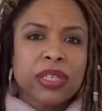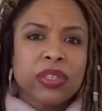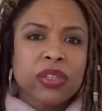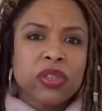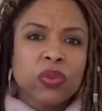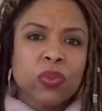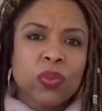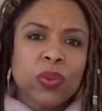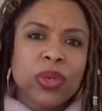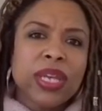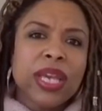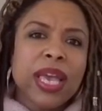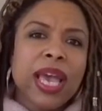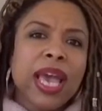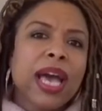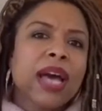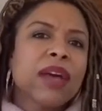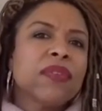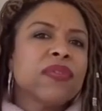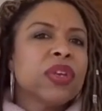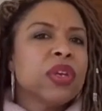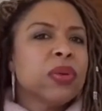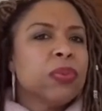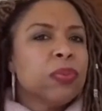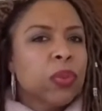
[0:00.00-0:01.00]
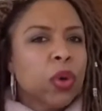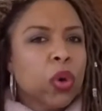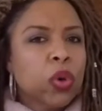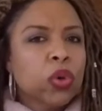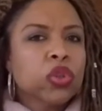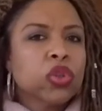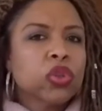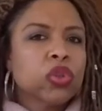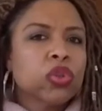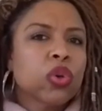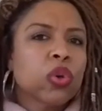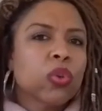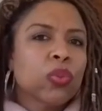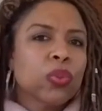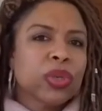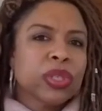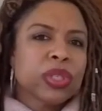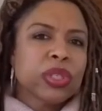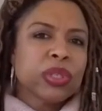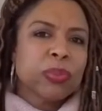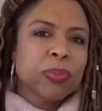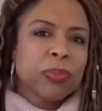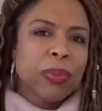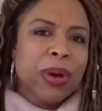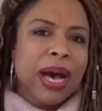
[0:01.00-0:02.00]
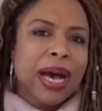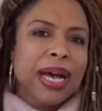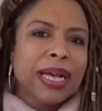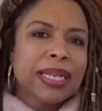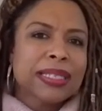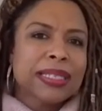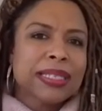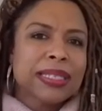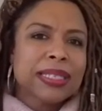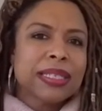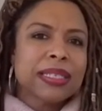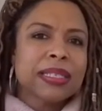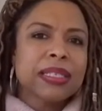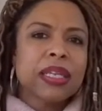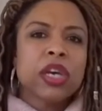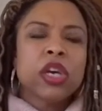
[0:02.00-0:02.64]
we have emotional responses